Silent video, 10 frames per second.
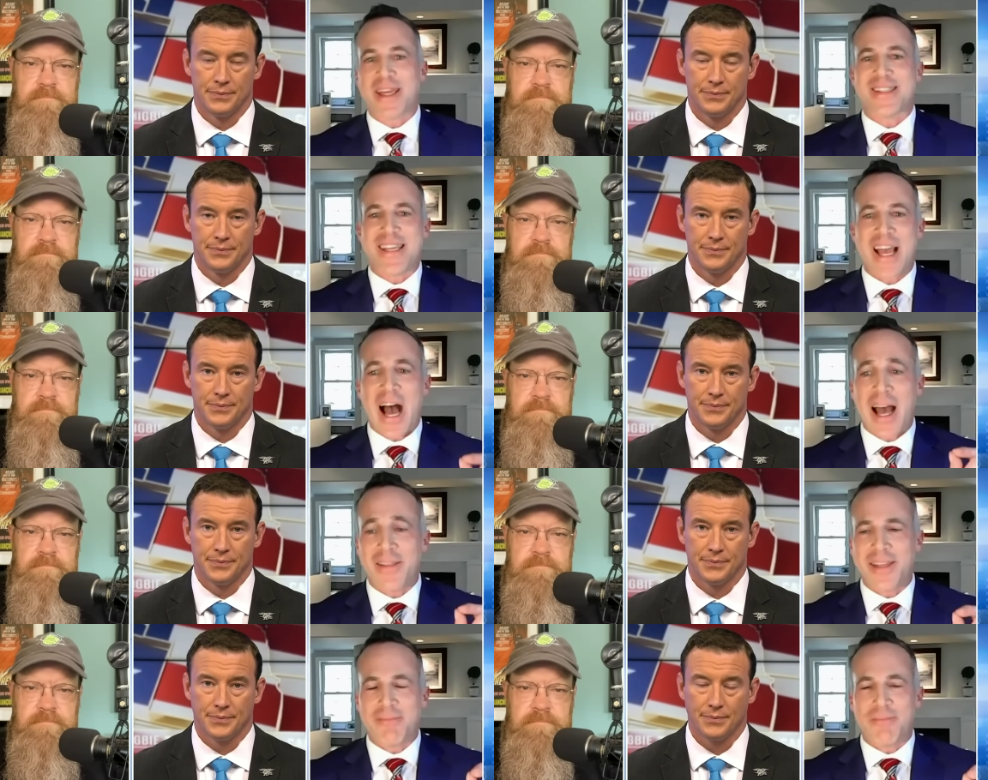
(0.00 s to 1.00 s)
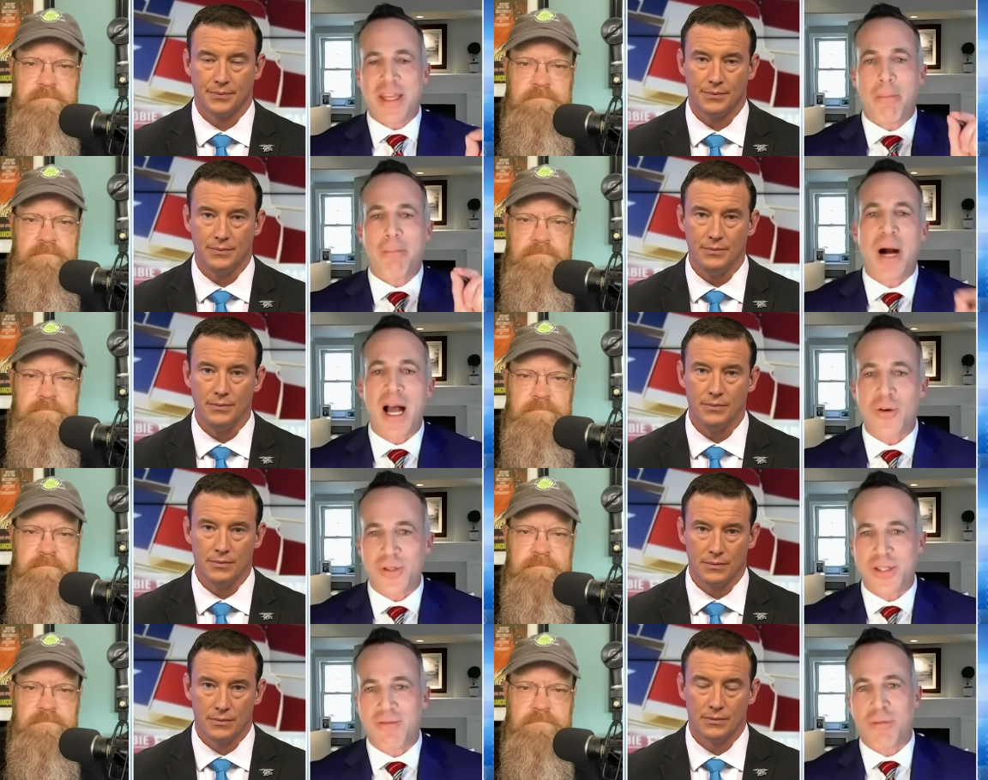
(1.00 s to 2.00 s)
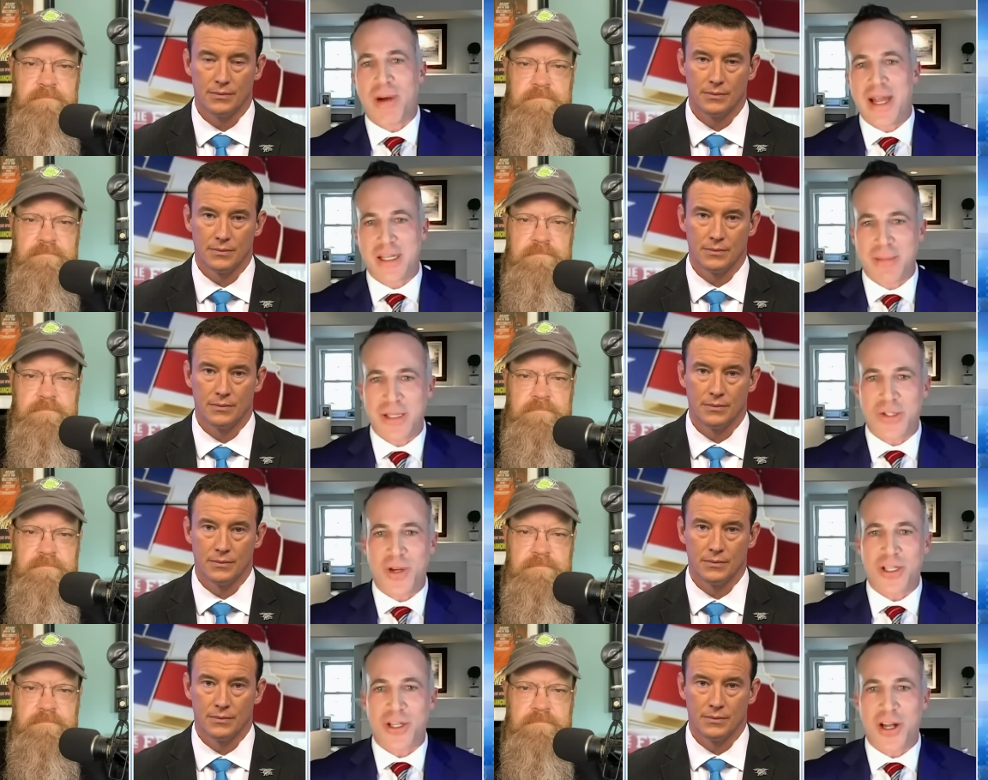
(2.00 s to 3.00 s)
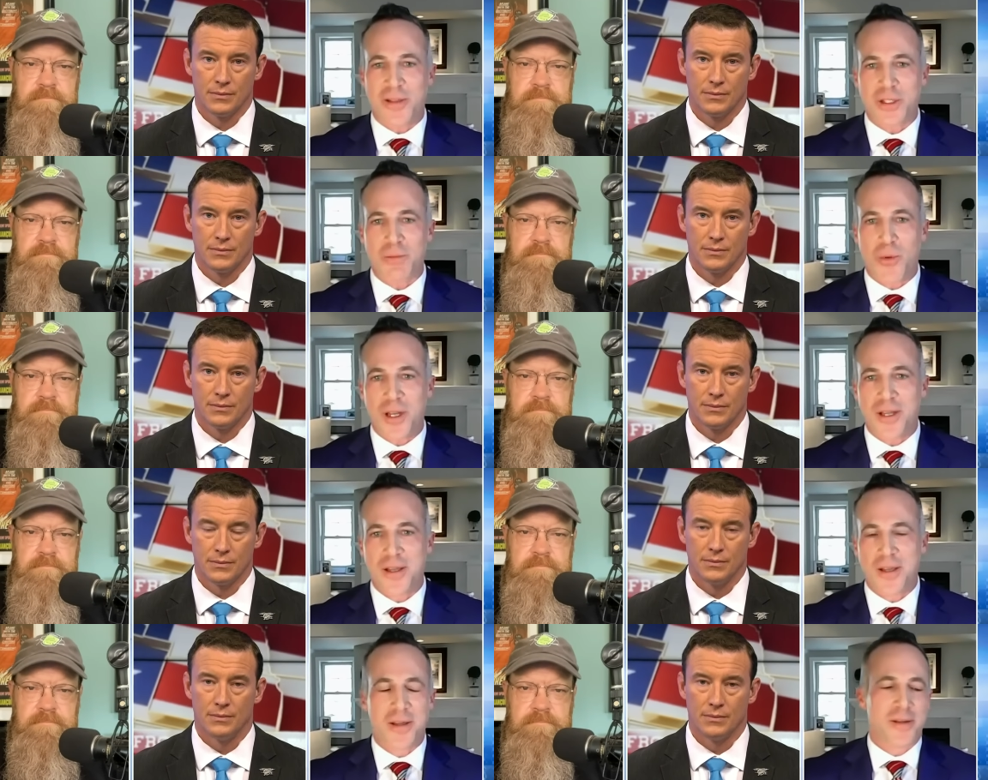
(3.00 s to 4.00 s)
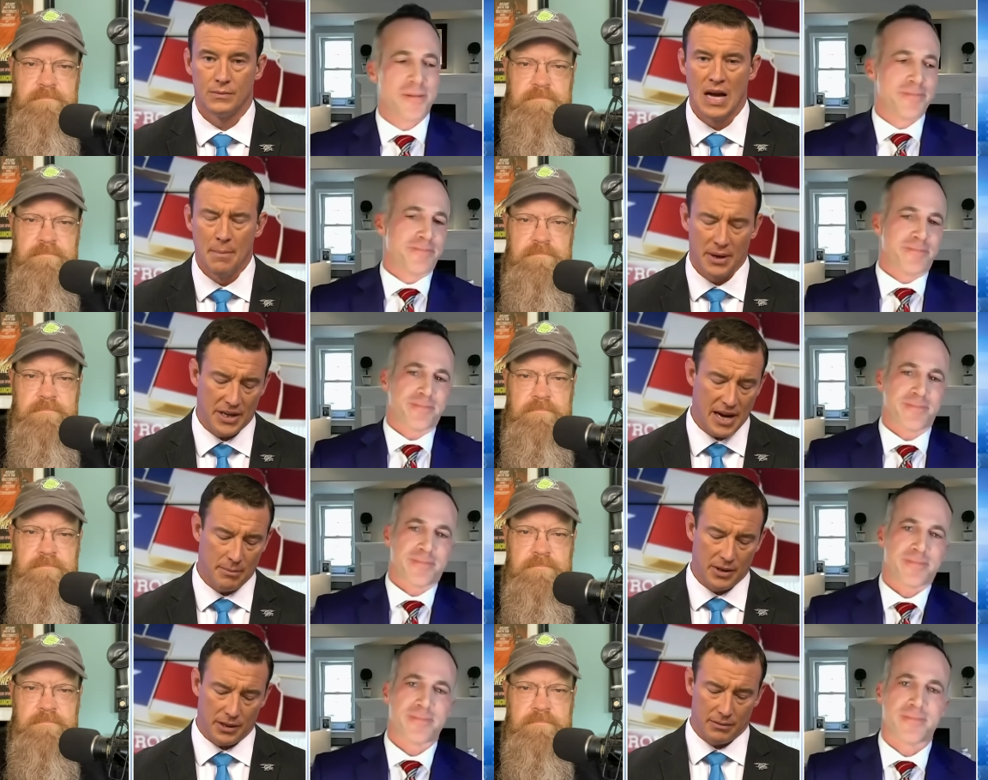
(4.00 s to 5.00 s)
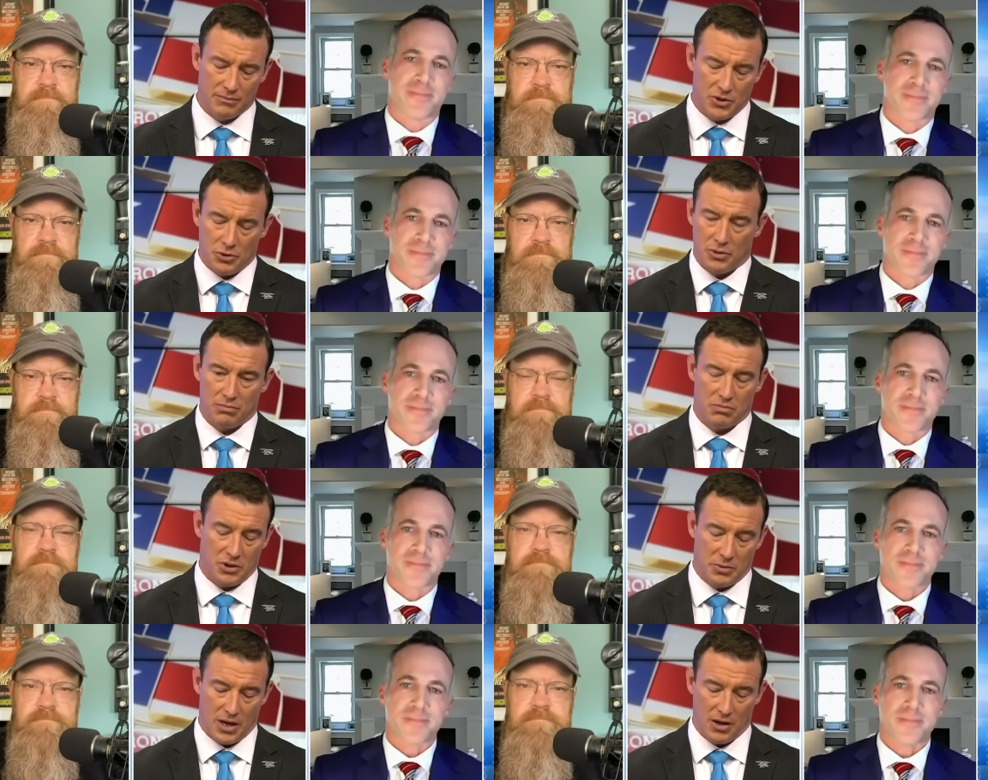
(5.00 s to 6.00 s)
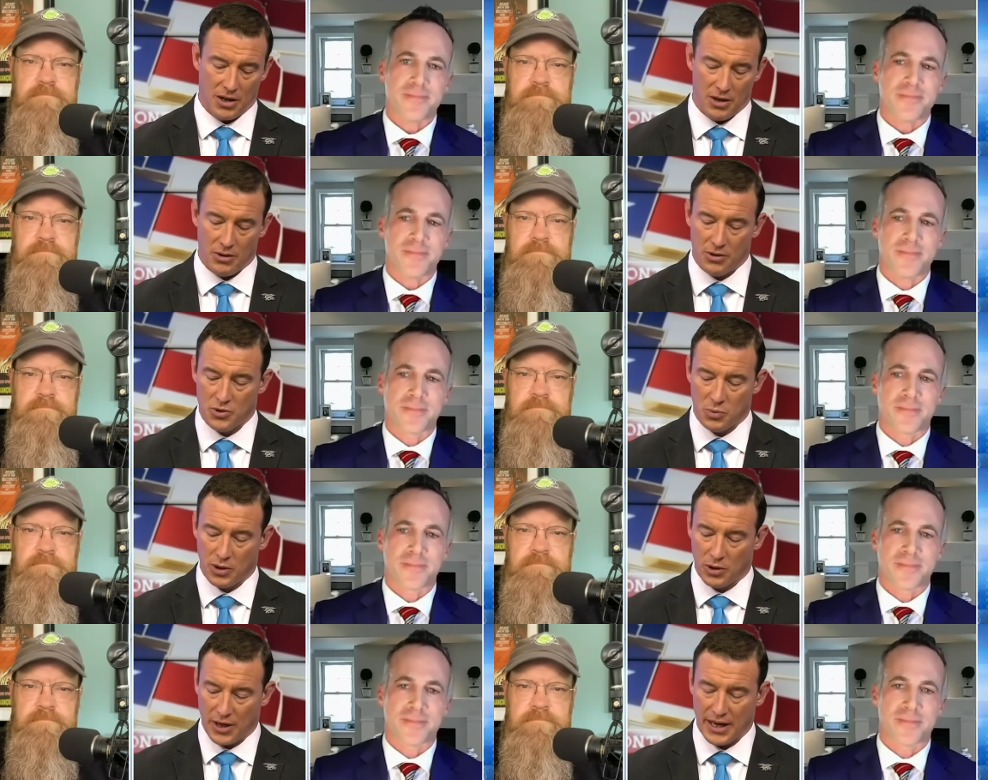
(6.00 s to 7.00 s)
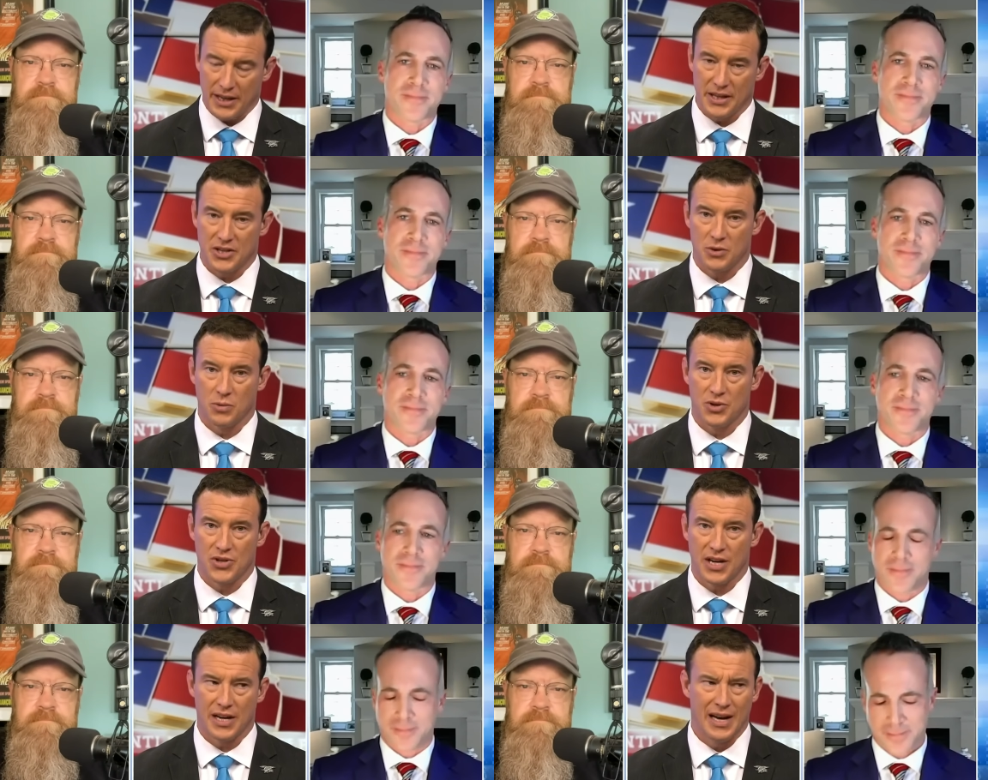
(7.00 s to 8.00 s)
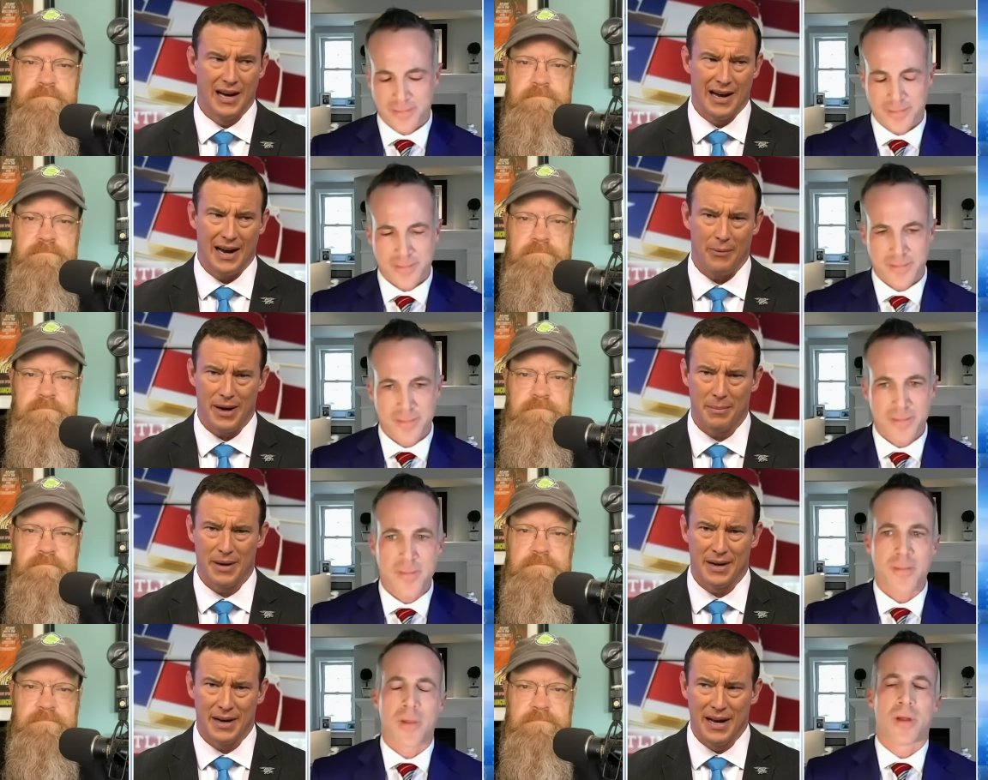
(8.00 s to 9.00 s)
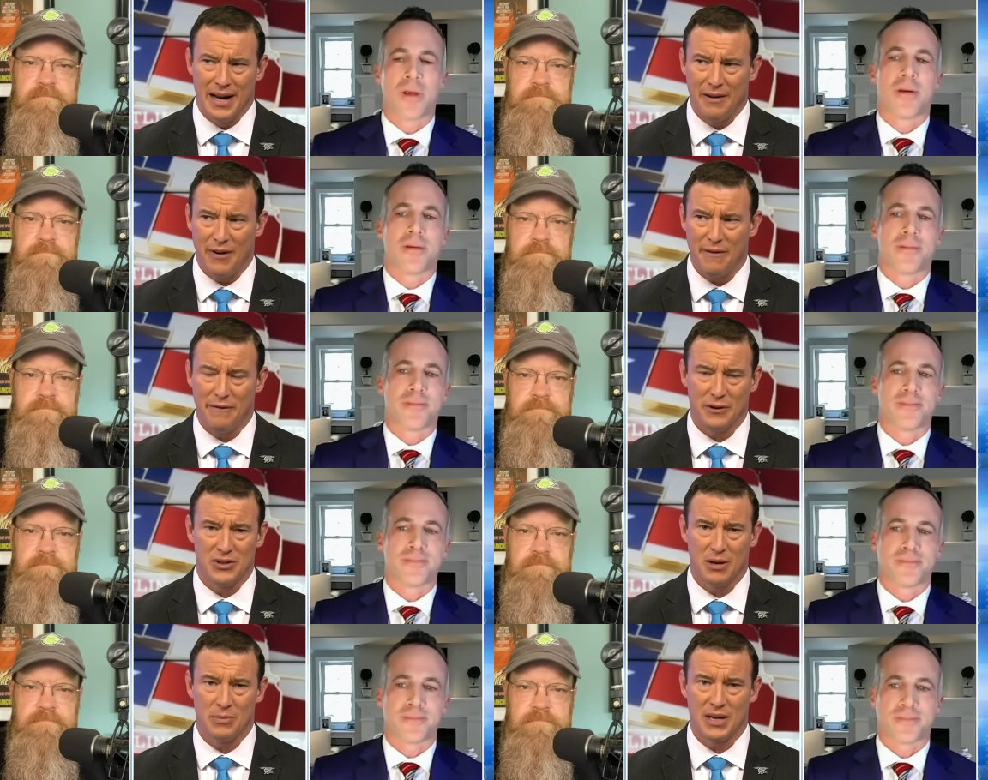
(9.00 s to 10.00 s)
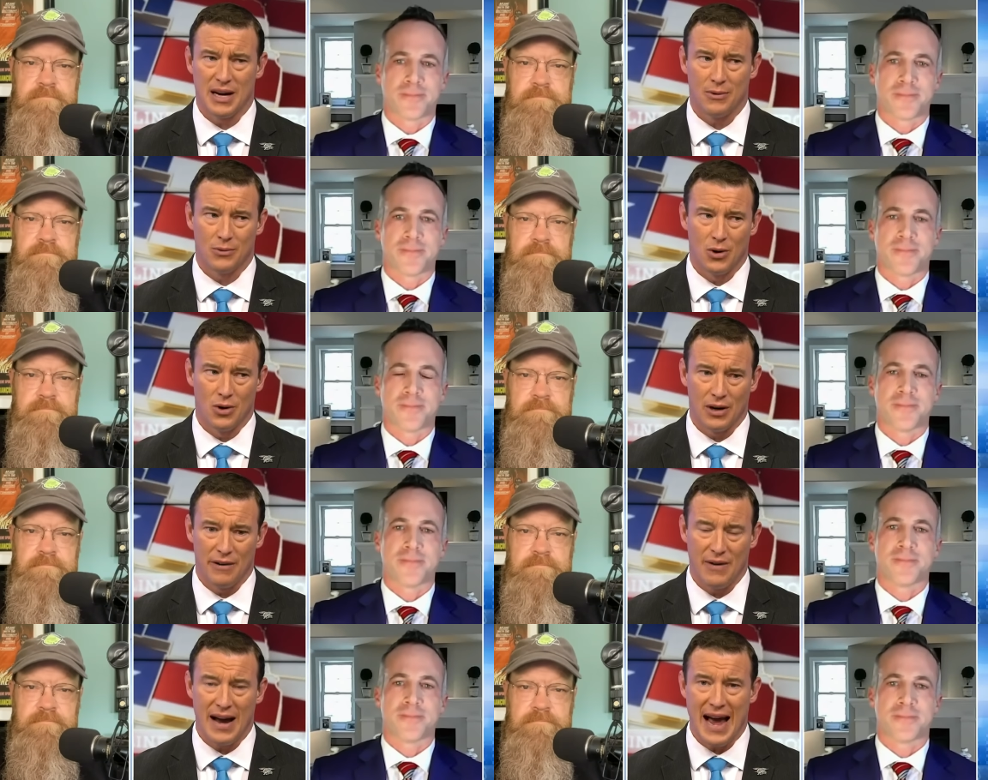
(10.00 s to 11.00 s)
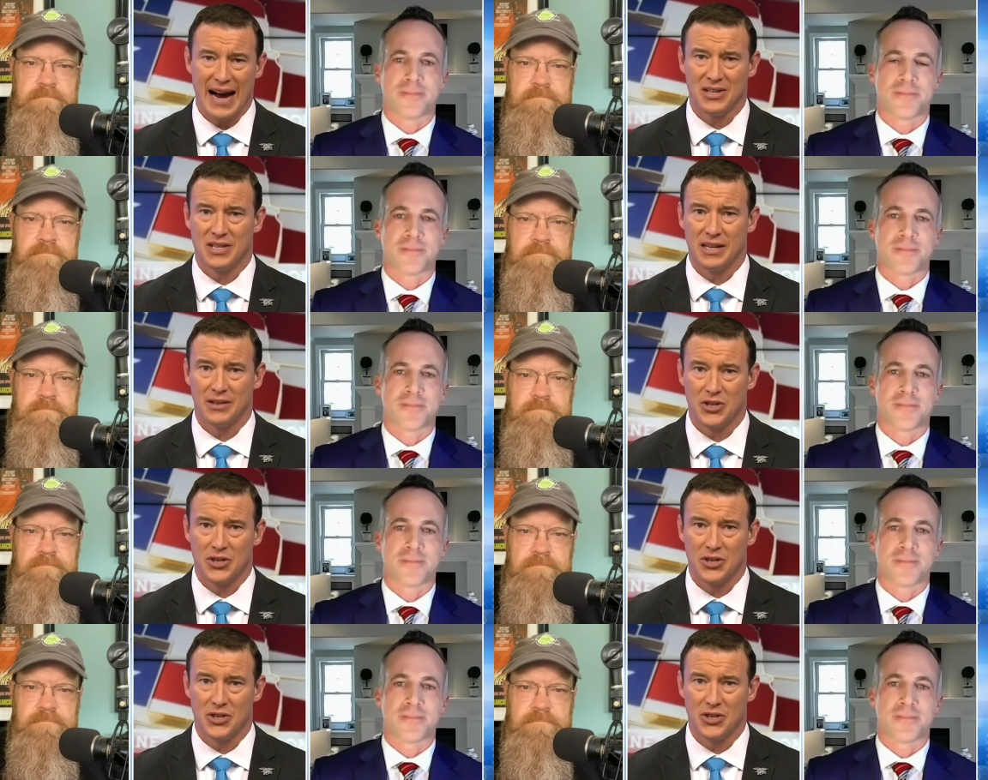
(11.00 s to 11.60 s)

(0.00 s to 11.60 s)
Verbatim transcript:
Speaker 1: is the uh, the, the, hypocrisy of the Biden administration on this point. Mm-hmm. But Cam, look, you and
Speaker 2: you and I are gun owners. We're looking at this and we're saying hey, wait a minute, if I fill something out wrong, if I accidentally